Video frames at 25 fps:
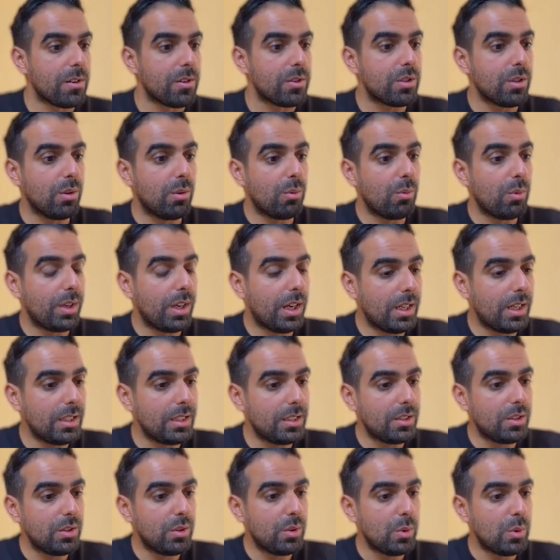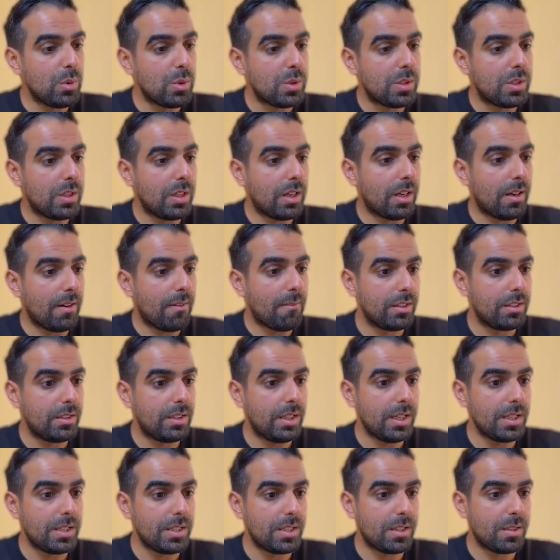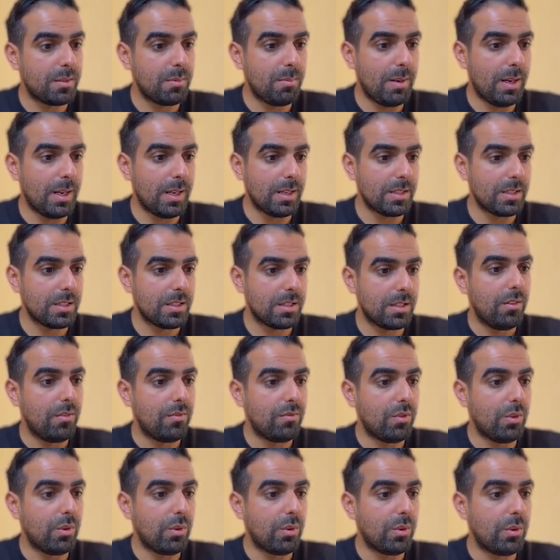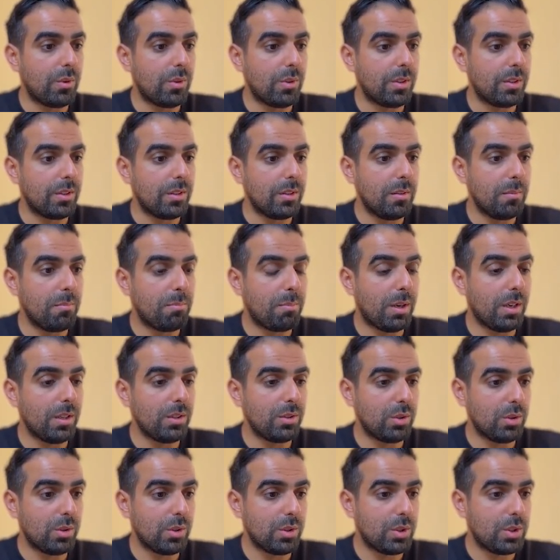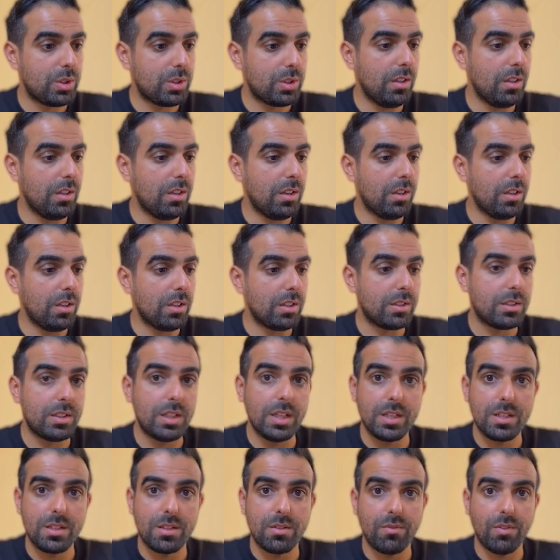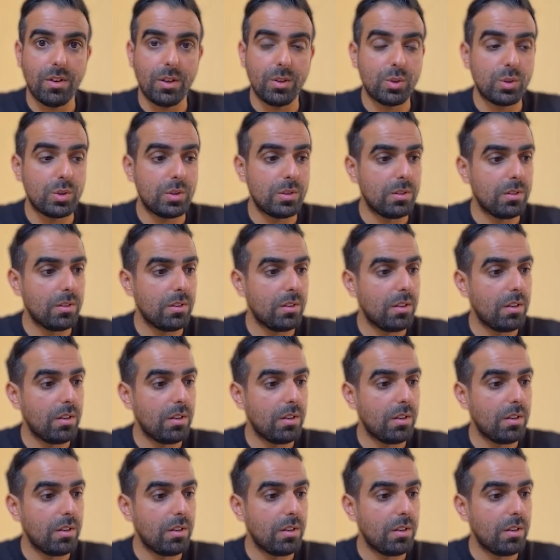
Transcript: So when I use the test mask for PyTorch test function,